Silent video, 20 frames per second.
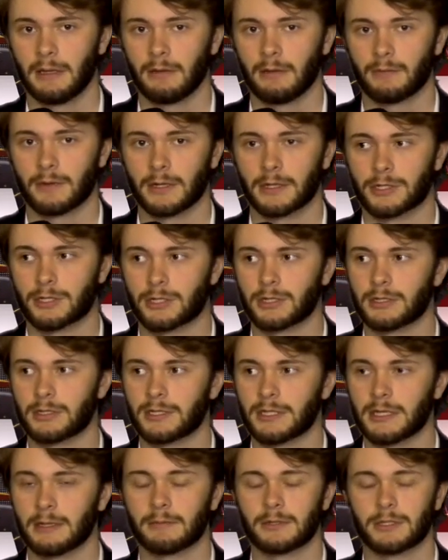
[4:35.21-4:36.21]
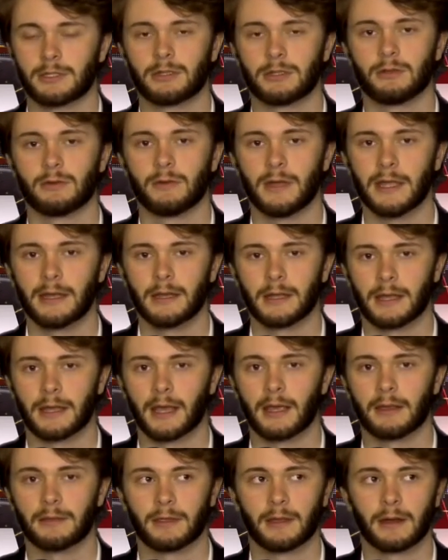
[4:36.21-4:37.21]
which seems to
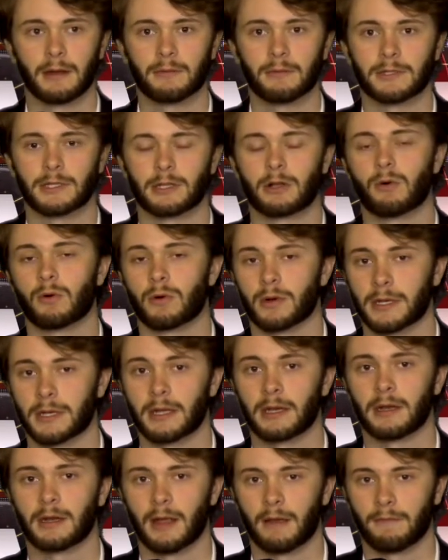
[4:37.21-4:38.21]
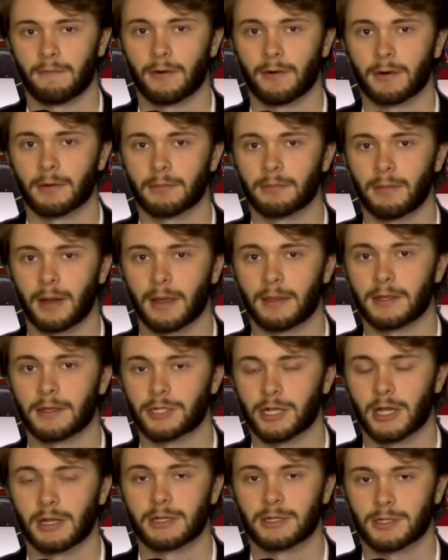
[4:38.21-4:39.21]
indicate that it was a coordinated effort by the
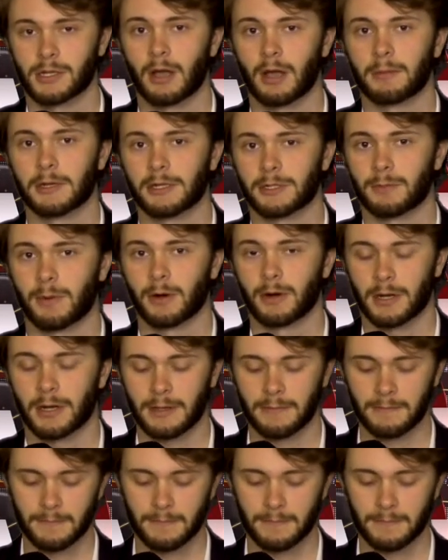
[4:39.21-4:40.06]
Chinese Communist Party.